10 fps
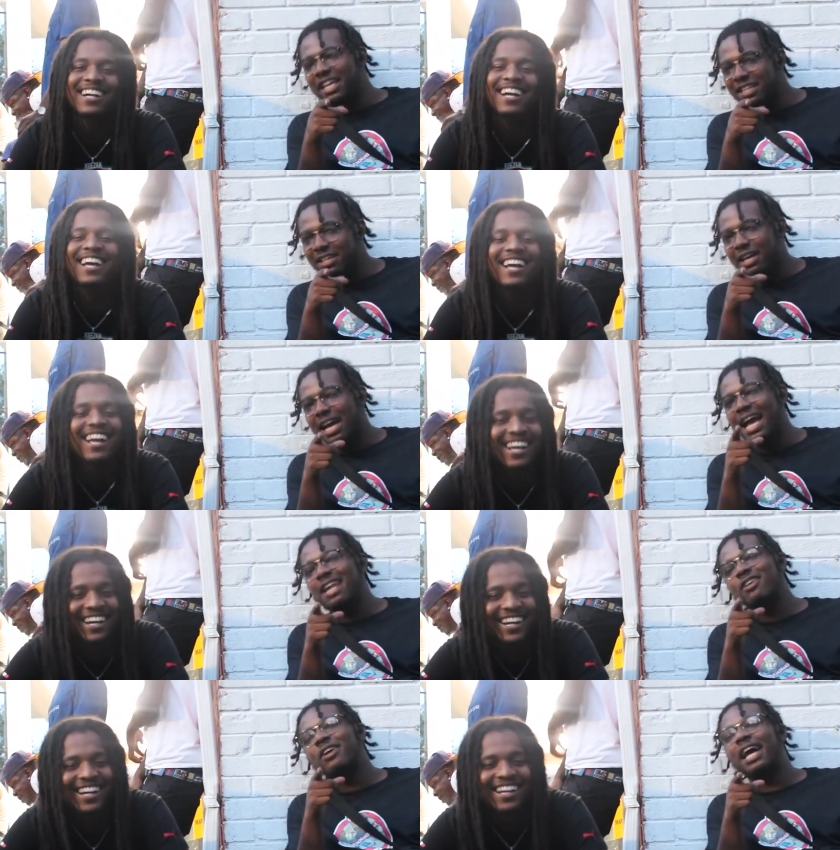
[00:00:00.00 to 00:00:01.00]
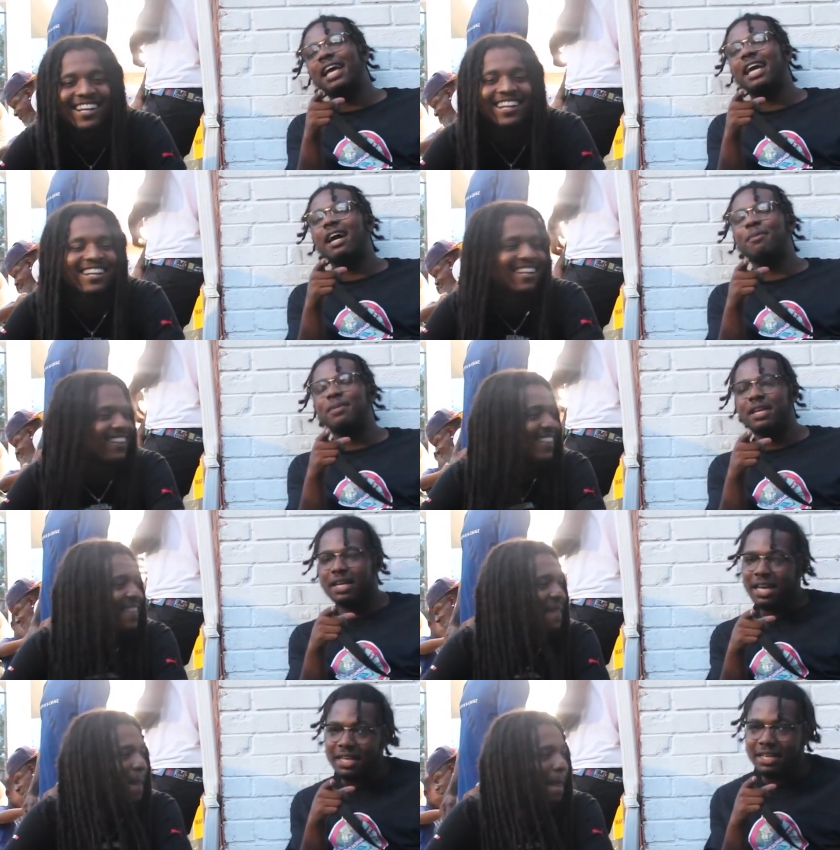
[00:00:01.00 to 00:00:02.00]
Speaker 1: look, I know how y'all be.
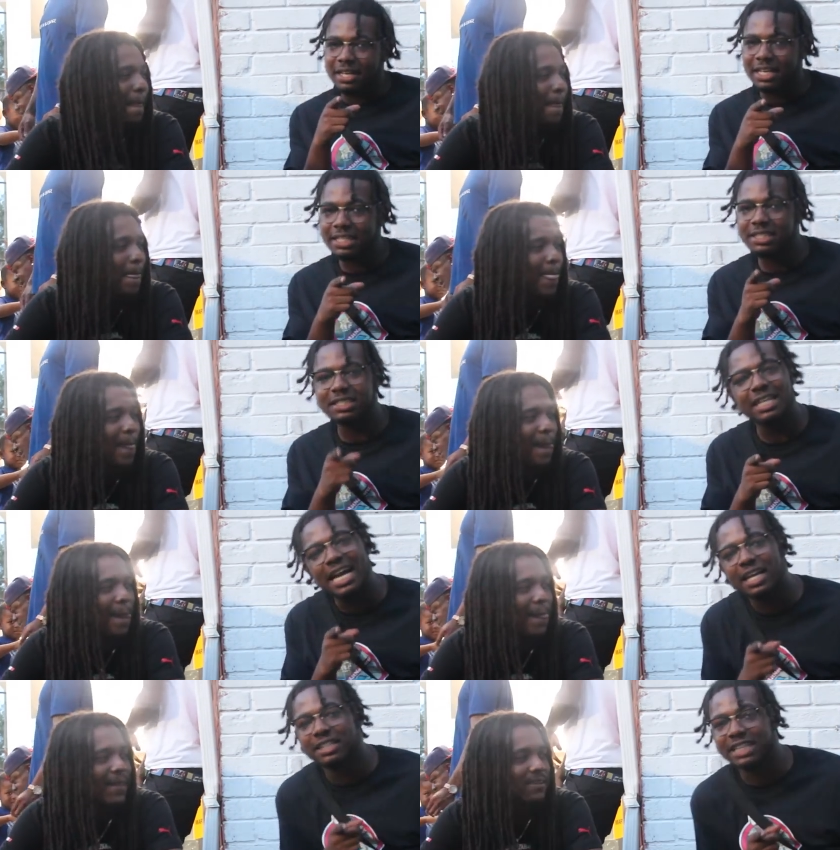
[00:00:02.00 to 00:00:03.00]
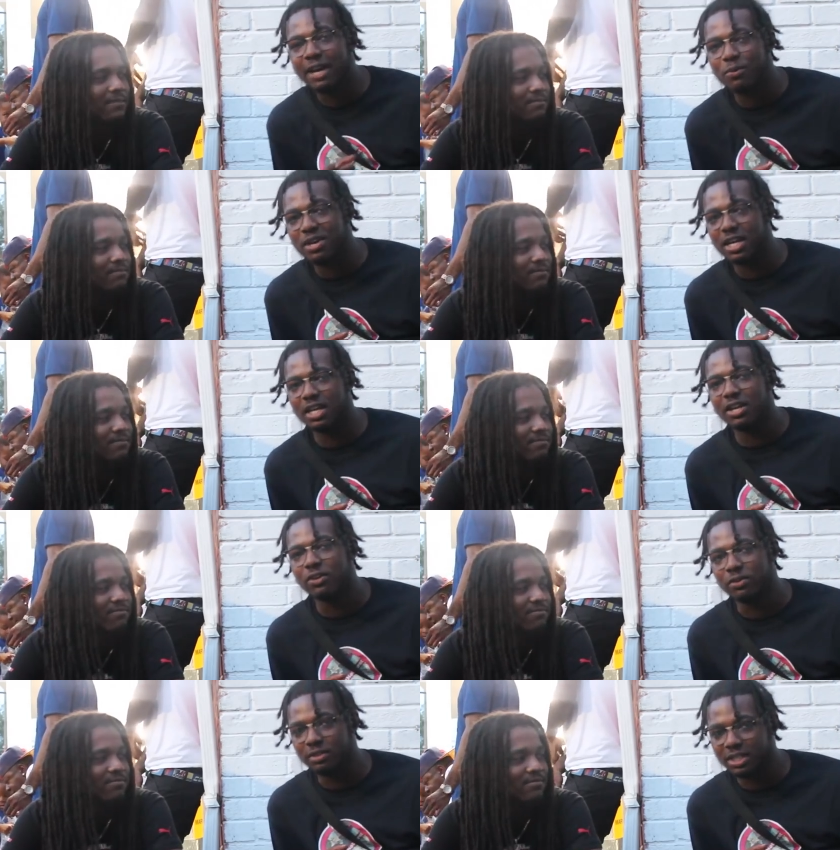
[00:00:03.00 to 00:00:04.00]
This is not because I want to
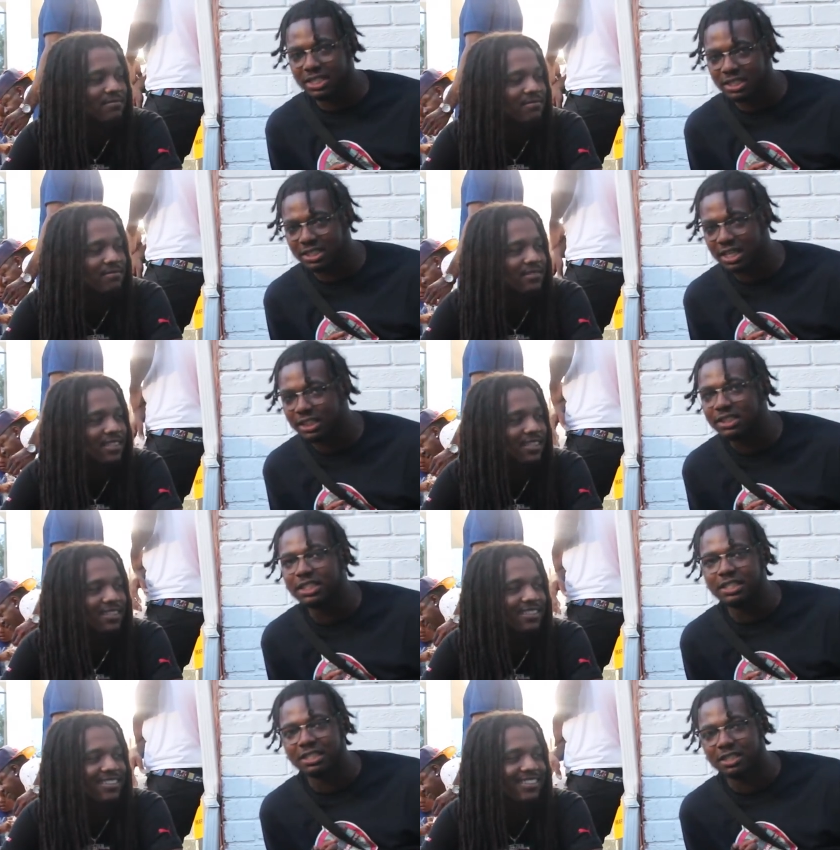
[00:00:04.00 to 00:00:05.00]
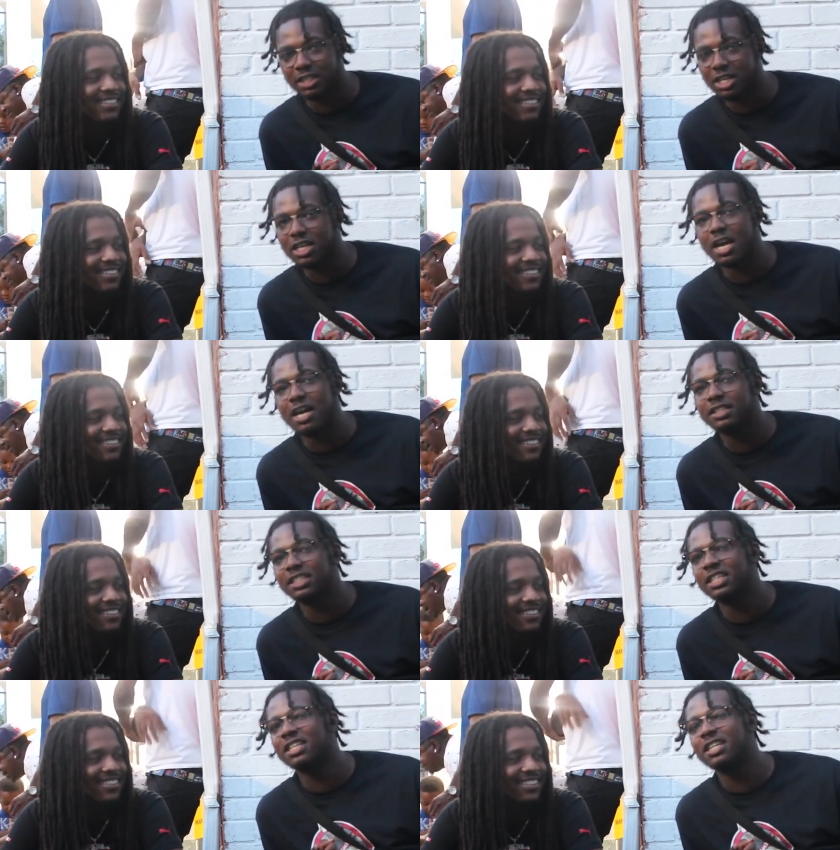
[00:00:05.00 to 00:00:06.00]
know. This is because this is good
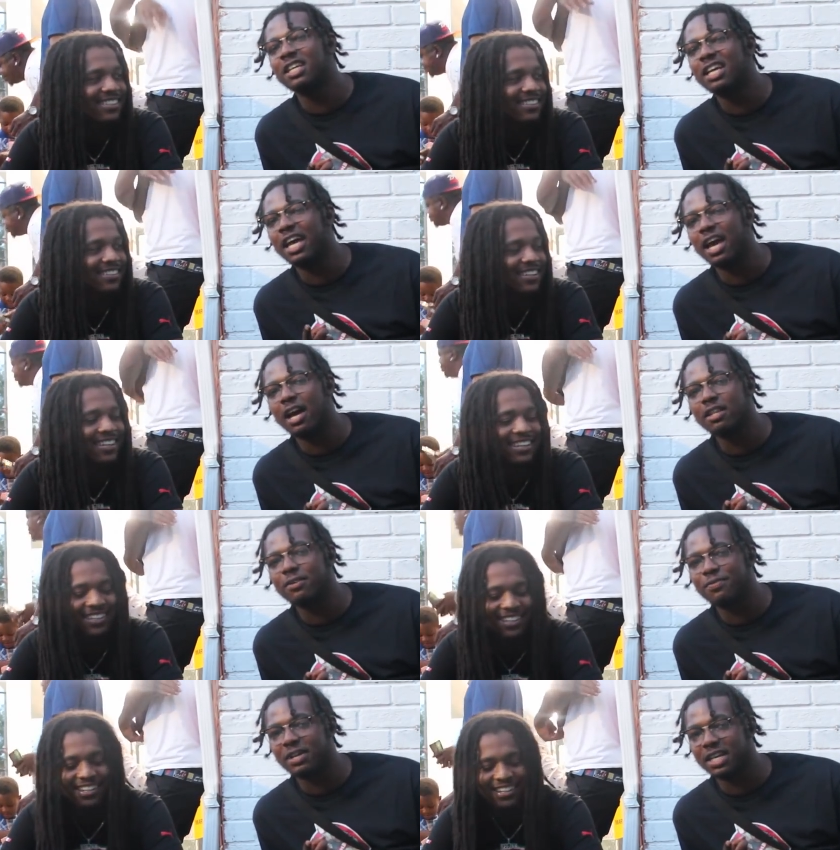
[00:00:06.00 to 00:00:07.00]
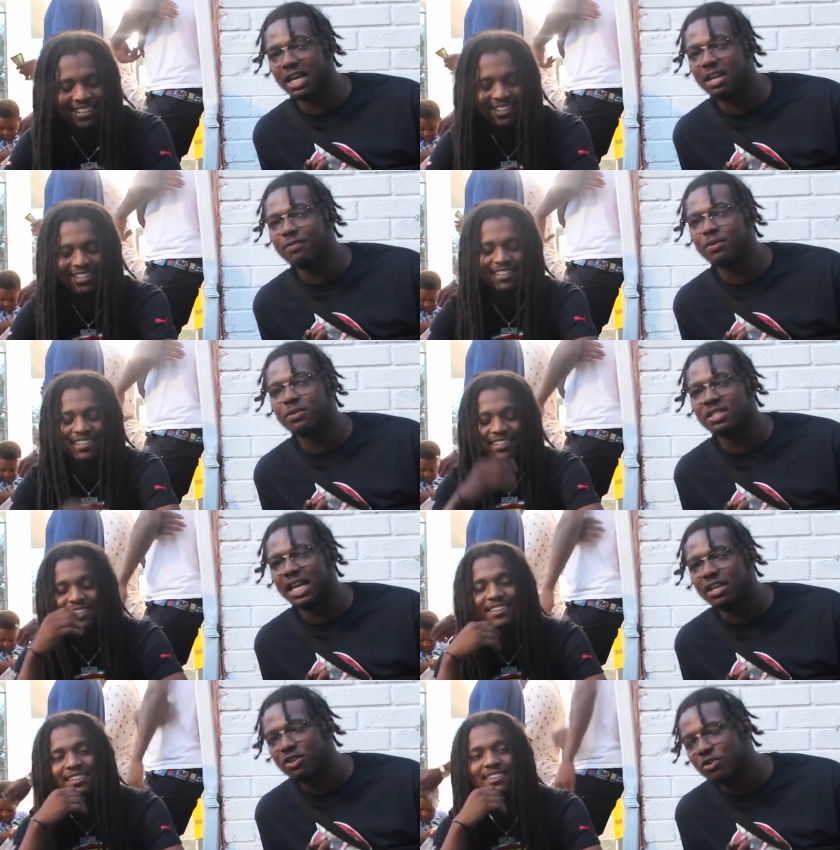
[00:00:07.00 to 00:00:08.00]
content, and other fucking interviewers
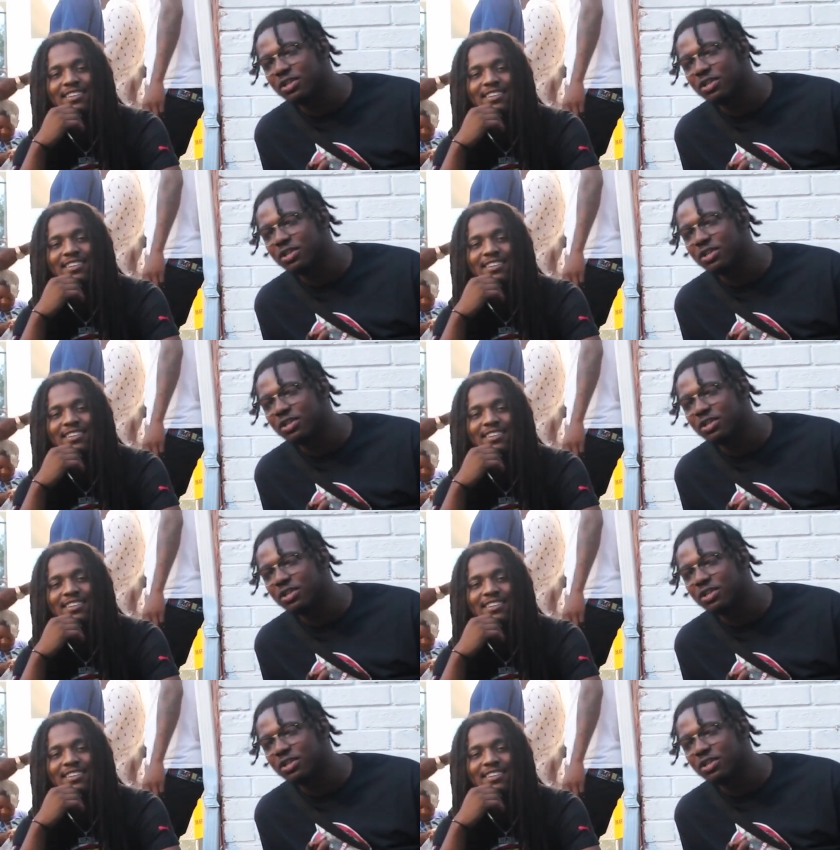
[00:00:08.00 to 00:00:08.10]
not doing